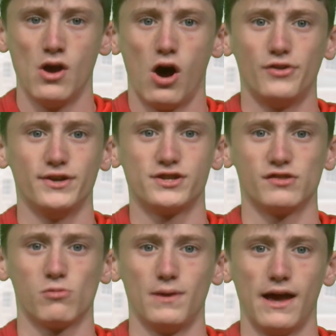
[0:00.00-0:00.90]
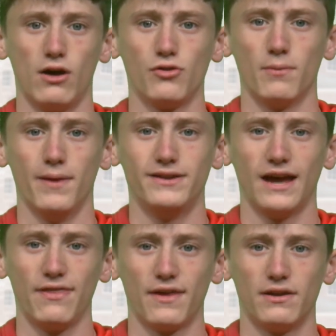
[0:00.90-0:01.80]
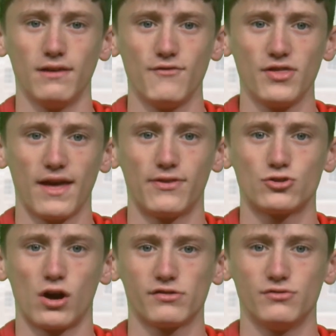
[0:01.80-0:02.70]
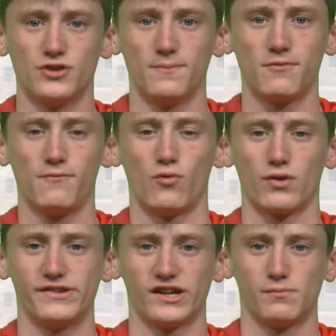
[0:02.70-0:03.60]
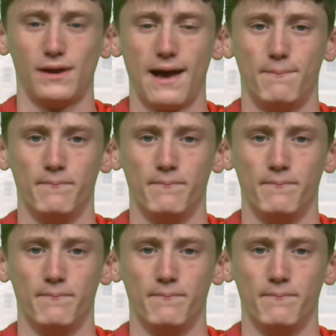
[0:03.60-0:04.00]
Auditions will be held on May 10th and 11th at the Troxell Gym from 4 to 6 p.m.